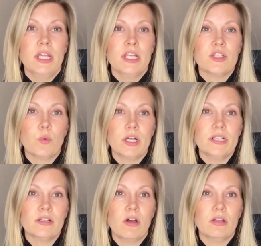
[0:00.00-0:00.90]
is what
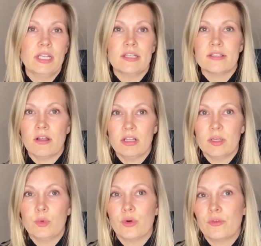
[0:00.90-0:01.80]
is called a
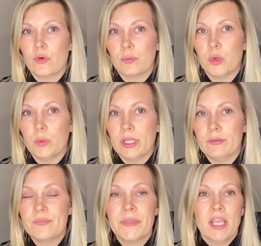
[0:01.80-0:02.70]
solemn or formal will.